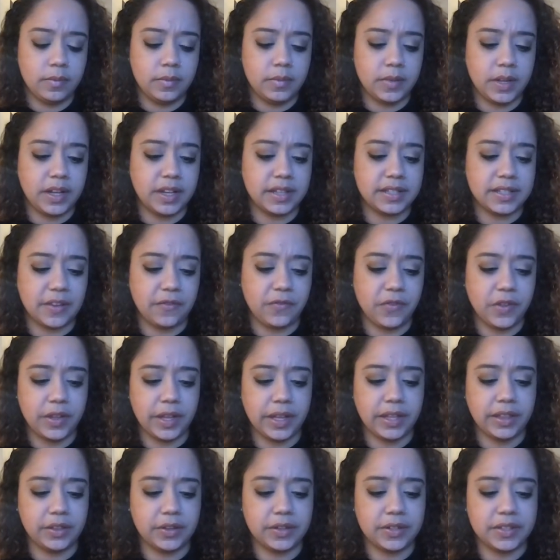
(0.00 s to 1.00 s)
Because I feel
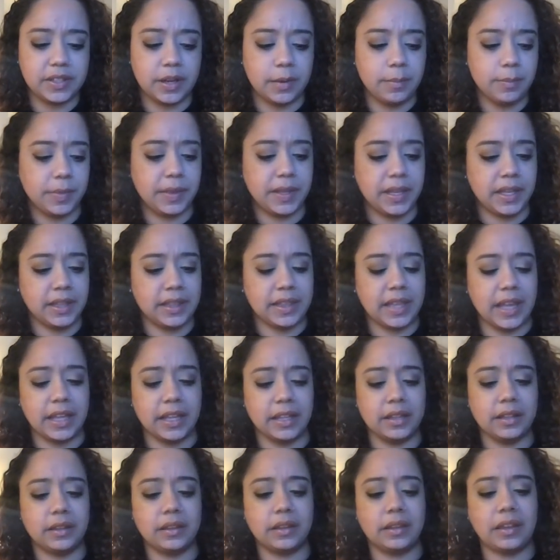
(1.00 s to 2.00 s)
like there's something
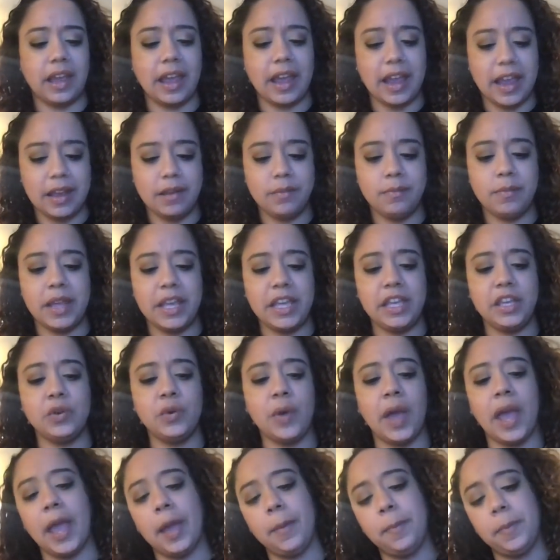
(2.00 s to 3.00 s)
that can make you
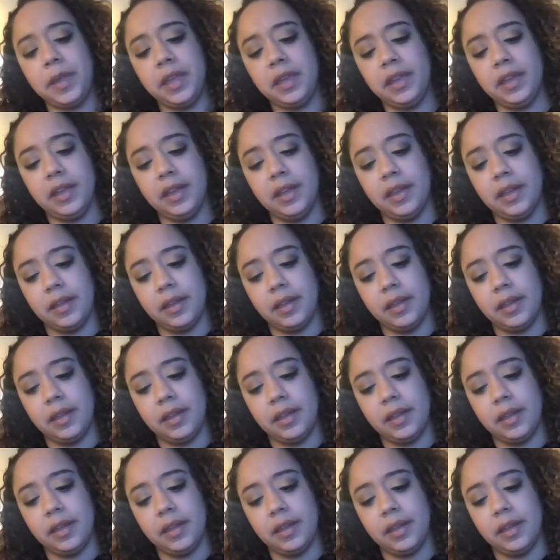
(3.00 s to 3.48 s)
happy.